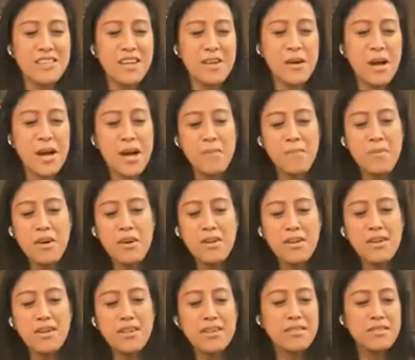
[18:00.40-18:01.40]
I'm on
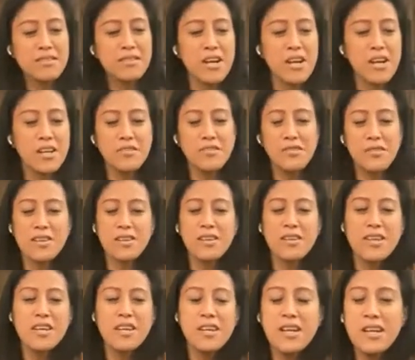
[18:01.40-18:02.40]
a kind of
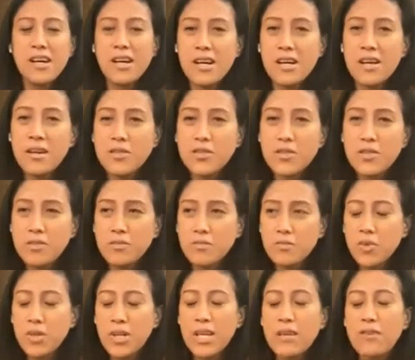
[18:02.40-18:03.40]
a
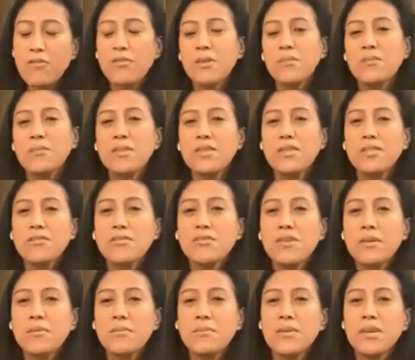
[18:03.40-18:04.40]
break from
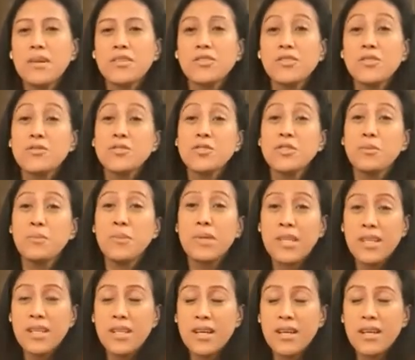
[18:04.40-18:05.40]
social
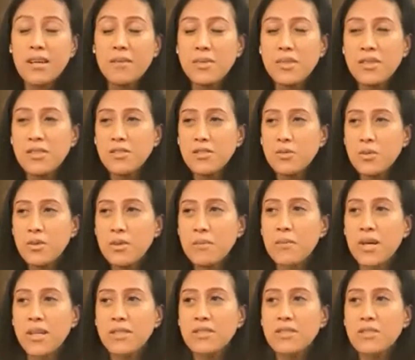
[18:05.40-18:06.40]
media because we're
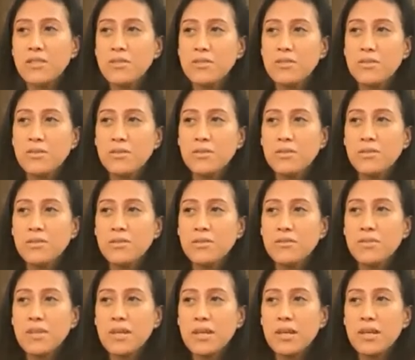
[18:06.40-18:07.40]
about to
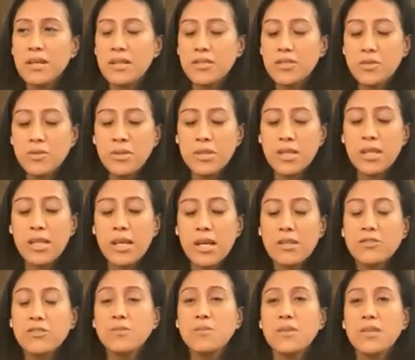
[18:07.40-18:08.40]
do an
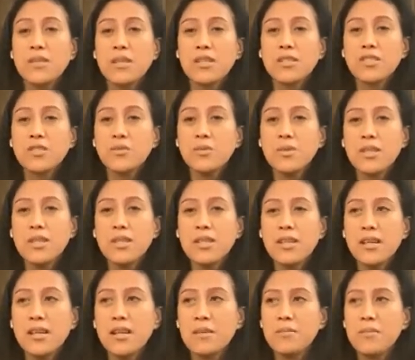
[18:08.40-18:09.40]
announcement next week.
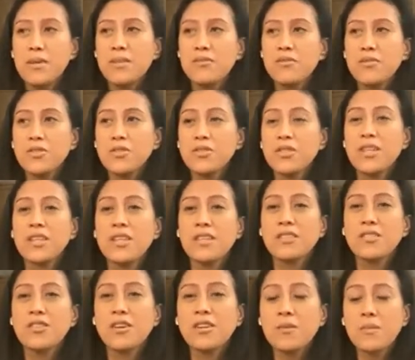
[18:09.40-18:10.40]
Unfortunately, I
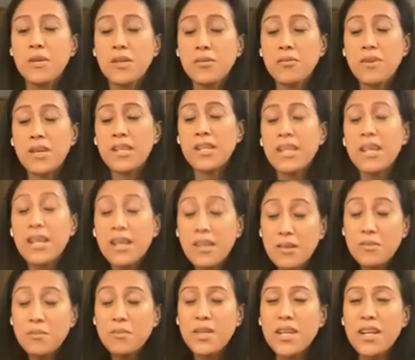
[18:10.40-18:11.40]
can't talk about it right
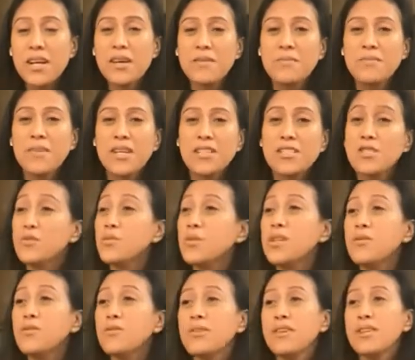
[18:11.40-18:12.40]
now, but next
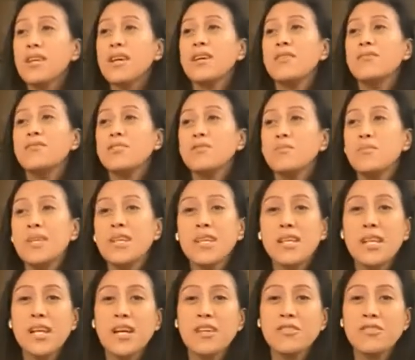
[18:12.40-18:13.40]
week we're gonna have this big
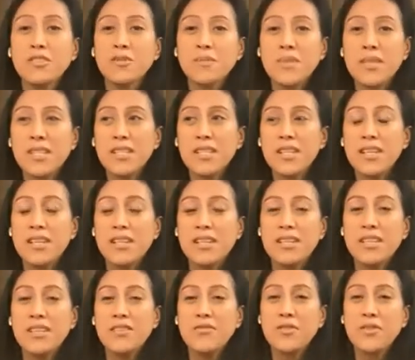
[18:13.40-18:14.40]
announcement,
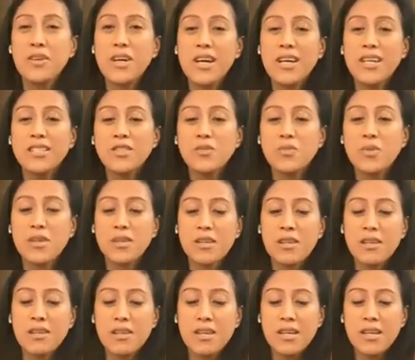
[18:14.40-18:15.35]
and if you guys wanna